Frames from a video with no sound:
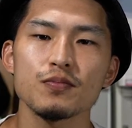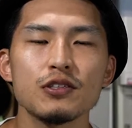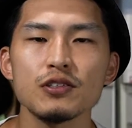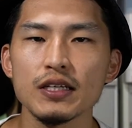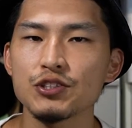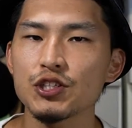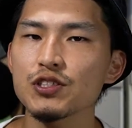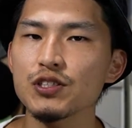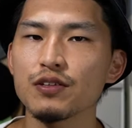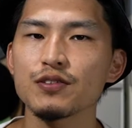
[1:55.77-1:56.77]
There's like
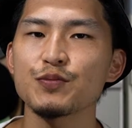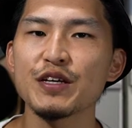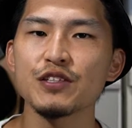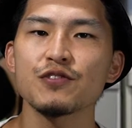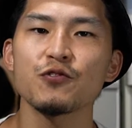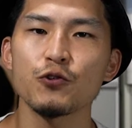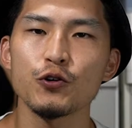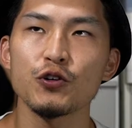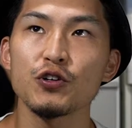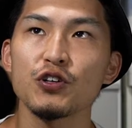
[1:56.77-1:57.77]
just enough space for